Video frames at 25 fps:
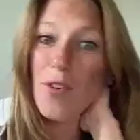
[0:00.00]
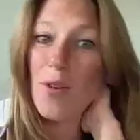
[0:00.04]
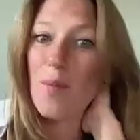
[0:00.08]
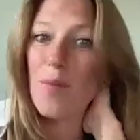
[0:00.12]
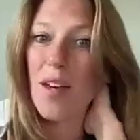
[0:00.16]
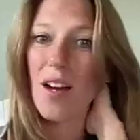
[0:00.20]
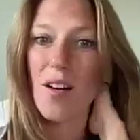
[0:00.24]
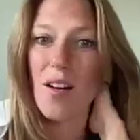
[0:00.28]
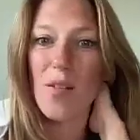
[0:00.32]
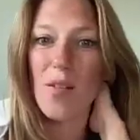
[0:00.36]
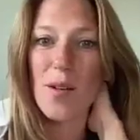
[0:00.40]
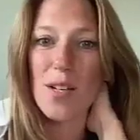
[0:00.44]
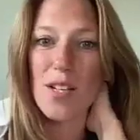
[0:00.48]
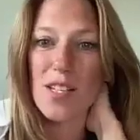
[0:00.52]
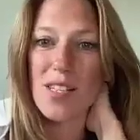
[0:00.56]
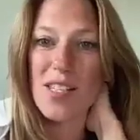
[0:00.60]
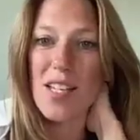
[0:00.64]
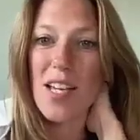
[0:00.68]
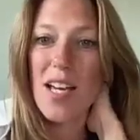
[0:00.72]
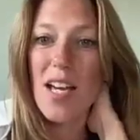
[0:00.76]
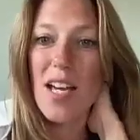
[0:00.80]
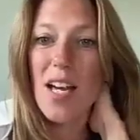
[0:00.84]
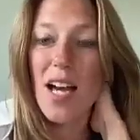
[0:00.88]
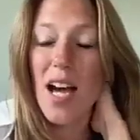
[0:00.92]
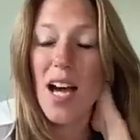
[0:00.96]
from there, we just
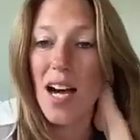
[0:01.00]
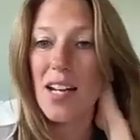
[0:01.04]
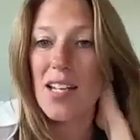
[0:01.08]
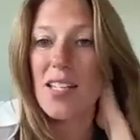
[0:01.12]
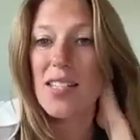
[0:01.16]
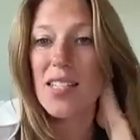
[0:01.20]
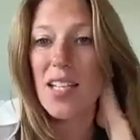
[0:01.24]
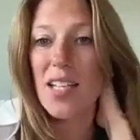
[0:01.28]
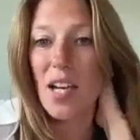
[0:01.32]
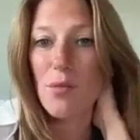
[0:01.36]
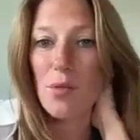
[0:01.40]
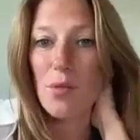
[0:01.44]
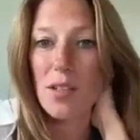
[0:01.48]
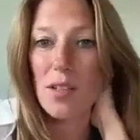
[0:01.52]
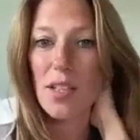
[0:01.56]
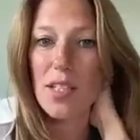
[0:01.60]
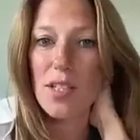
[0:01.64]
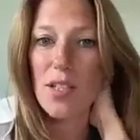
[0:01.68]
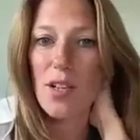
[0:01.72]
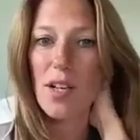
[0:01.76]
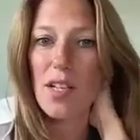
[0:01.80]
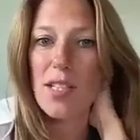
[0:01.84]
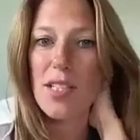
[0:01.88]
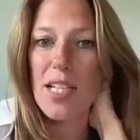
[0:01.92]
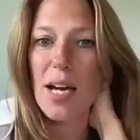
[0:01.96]
honestly, I really
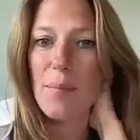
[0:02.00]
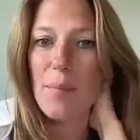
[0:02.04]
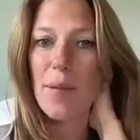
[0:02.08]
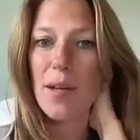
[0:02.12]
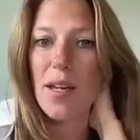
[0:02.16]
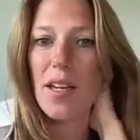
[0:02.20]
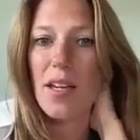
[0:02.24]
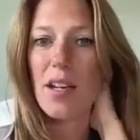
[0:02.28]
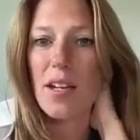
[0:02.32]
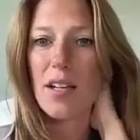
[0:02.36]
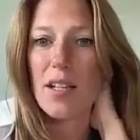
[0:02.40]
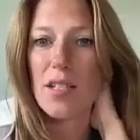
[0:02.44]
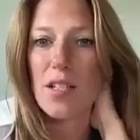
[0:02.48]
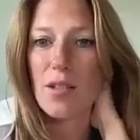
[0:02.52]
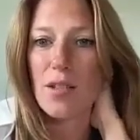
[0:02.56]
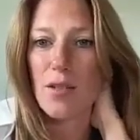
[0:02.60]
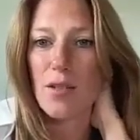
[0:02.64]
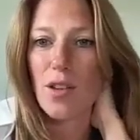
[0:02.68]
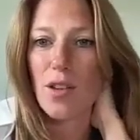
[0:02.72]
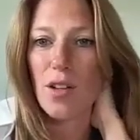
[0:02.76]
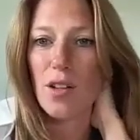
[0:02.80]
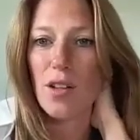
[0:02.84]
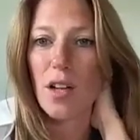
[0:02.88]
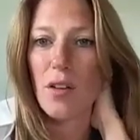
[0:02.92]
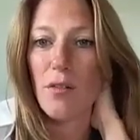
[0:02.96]
started tapping into
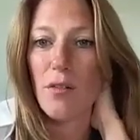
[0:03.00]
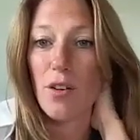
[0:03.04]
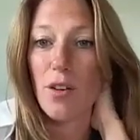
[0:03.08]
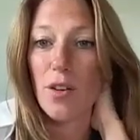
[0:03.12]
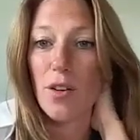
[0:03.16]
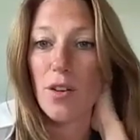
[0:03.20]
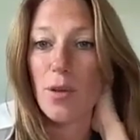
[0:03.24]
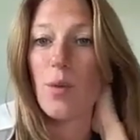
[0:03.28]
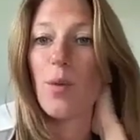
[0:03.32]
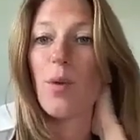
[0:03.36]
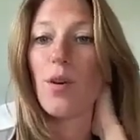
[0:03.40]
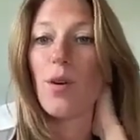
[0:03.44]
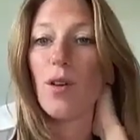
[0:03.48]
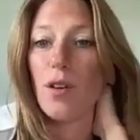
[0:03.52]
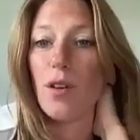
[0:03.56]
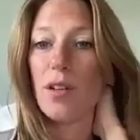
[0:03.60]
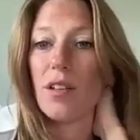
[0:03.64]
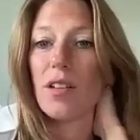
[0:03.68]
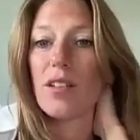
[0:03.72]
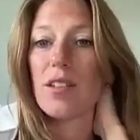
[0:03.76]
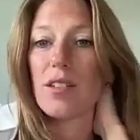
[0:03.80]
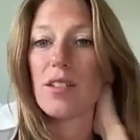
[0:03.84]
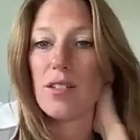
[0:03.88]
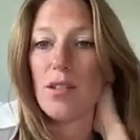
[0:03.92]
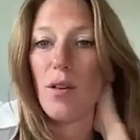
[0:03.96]
the Glover U
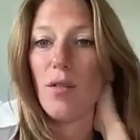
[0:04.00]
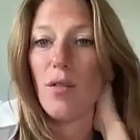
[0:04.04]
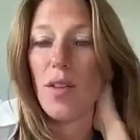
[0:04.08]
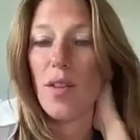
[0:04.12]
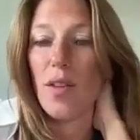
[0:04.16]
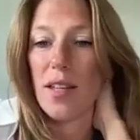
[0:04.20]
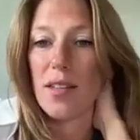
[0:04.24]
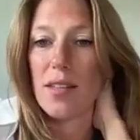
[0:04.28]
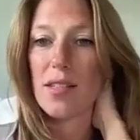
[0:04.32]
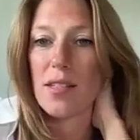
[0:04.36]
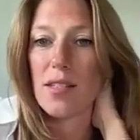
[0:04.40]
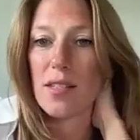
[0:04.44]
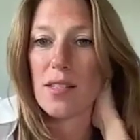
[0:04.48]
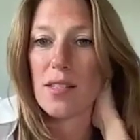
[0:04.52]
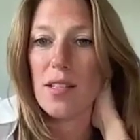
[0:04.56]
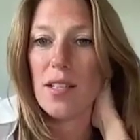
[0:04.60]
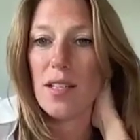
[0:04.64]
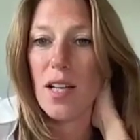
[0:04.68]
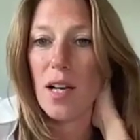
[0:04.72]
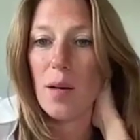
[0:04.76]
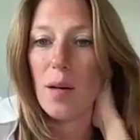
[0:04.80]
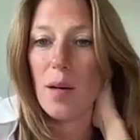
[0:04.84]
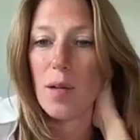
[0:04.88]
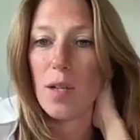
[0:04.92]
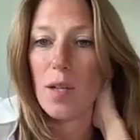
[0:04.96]
world. And so
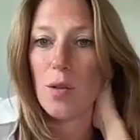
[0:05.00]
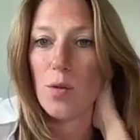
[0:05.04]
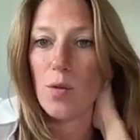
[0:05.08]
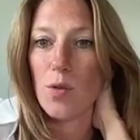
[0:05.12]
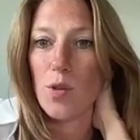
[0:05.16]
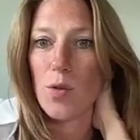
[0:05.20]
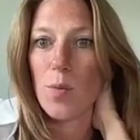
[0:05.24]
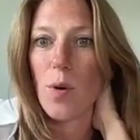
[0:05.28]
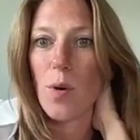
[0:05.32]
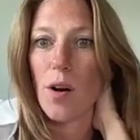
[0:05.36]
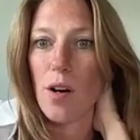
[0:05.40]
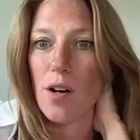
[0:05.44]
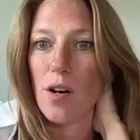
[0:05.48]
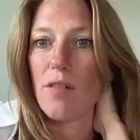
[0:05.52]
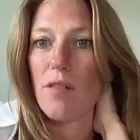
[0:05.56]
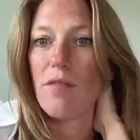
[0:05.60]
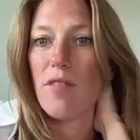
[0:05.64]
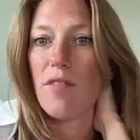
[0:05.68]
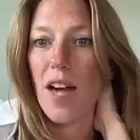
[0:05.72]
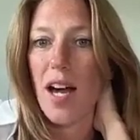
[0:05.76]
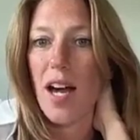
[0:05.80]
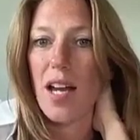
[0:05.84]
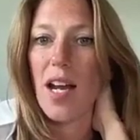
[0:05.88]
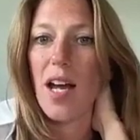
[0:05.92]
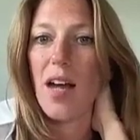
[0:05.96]
I'm a huge part of
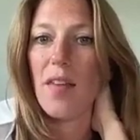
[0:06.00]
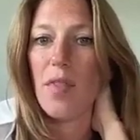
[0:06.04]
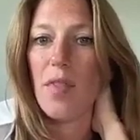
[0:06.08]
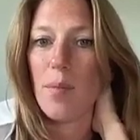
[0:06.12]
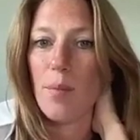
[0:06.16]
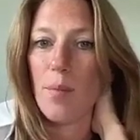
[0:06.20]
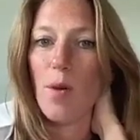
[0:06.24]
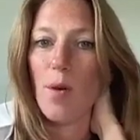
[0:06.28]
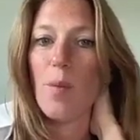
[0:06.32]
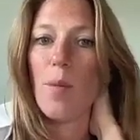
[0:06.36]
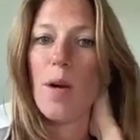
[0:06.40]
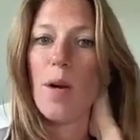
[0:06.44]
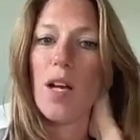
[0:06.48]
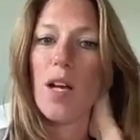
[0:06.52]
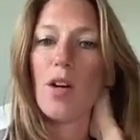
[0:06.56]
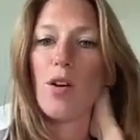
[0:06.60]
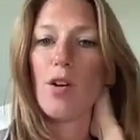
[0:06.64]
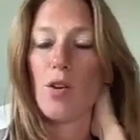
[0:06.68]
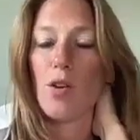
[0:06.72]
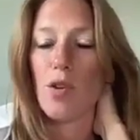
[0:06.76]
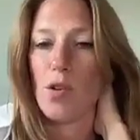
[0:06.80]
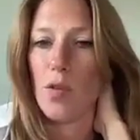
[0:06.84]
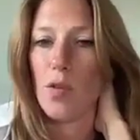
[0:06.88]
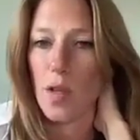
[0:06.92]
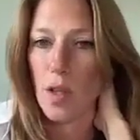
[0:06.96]
that at the moment and
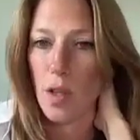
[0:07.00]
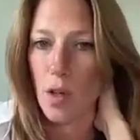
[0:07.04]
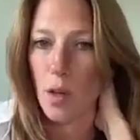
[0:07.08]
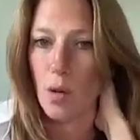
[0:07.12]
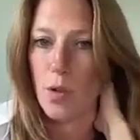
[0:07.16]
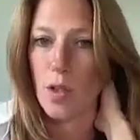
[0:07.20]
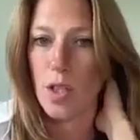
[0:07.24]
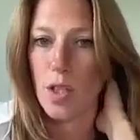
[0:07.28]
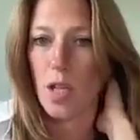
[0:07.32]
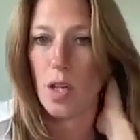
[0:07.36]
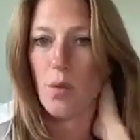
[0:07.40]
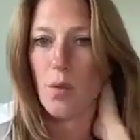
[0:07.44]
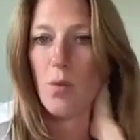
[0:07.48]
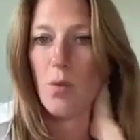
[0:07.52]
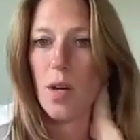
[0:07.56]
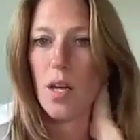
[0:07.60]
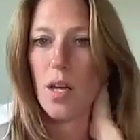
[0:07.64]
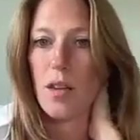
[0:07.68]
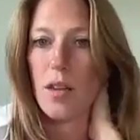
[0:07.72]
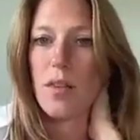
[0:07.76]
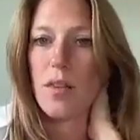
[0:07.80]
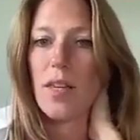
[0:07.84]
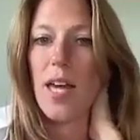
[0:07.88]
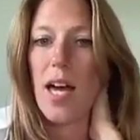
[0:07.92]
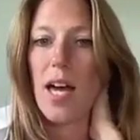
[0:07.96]
currently coaching
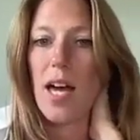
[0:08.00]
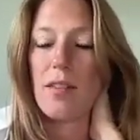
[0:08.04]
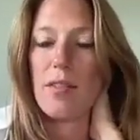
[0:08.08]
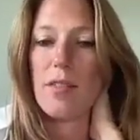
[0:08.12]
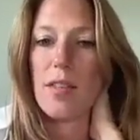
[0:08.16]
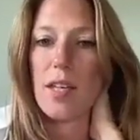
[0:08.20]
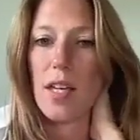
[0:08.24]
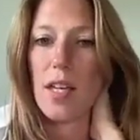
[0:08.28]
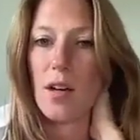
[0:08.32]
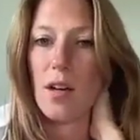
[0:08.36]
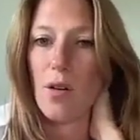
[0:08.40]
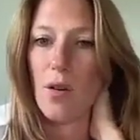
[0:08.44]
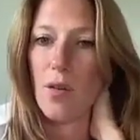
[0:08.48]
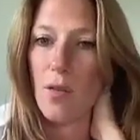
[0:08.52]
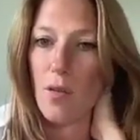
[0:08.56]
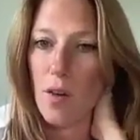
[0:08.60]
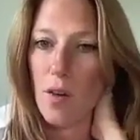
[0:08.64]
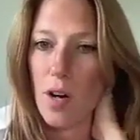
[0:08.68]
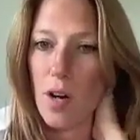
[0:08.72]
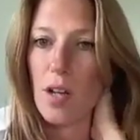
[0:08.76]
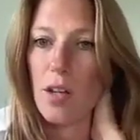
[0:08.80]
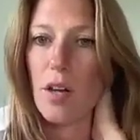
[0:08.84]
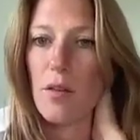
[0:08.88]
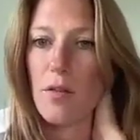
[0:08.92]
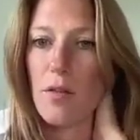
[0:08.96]
with Kathy over
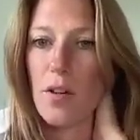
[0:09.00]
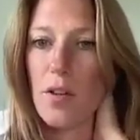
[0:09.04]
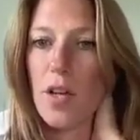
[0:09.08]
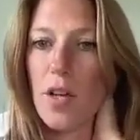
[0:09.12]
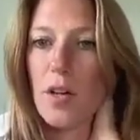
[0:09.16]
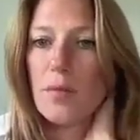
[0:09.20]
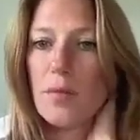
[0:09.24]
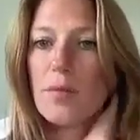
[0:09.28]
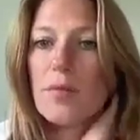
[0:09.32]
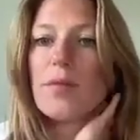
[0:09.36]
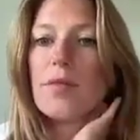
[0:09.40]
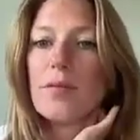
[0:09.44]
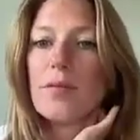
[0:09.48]
at Glover U.